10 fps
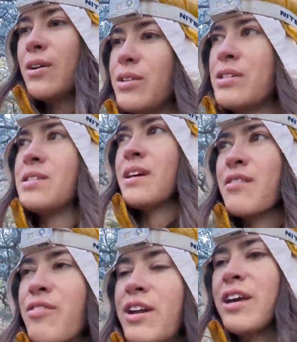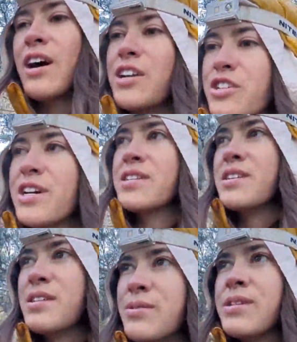Just like a funny contrast
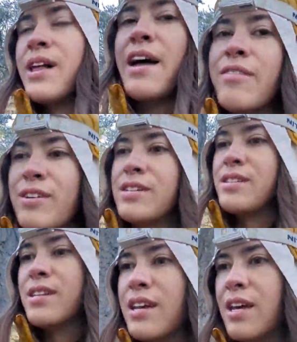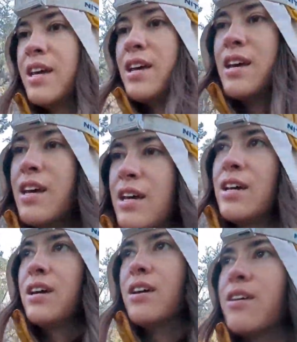because there was a lot of us
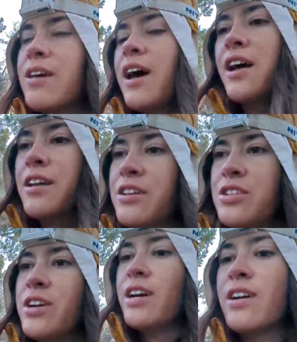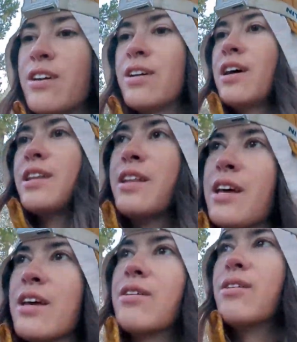early on the trail, and then
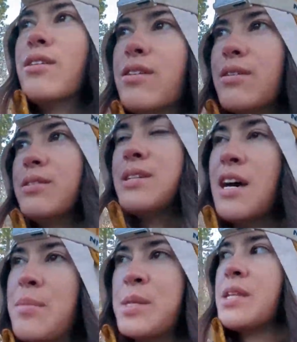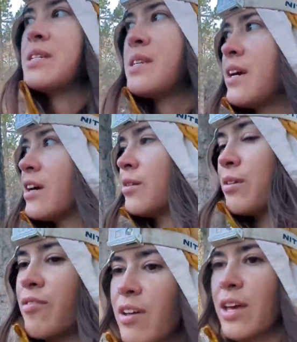like times in the Sierra we
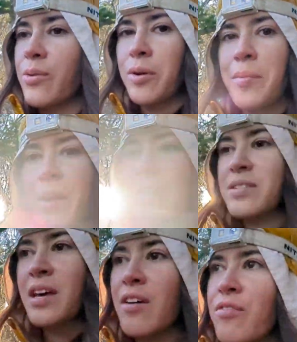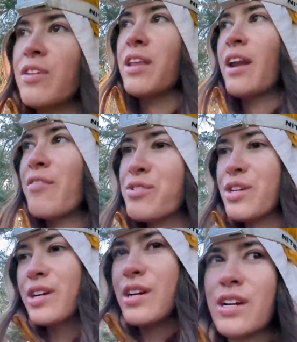felt like we were by ourselves, and then
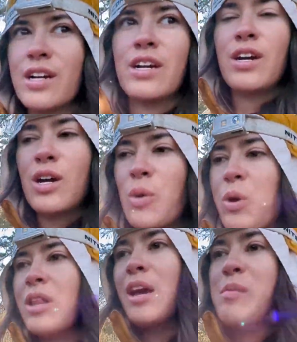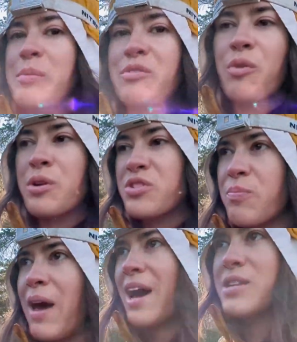after we climbed up to Forester
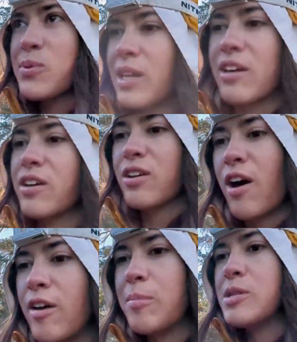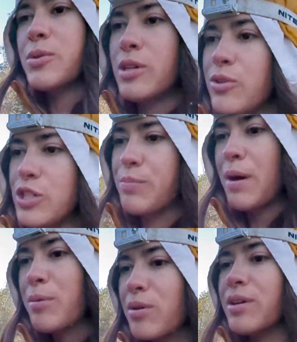Pass we like caught up to a huge
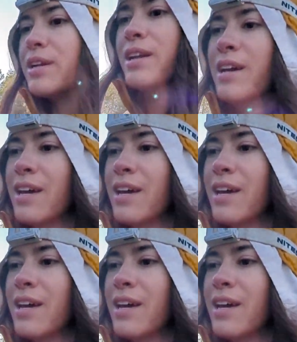bubble and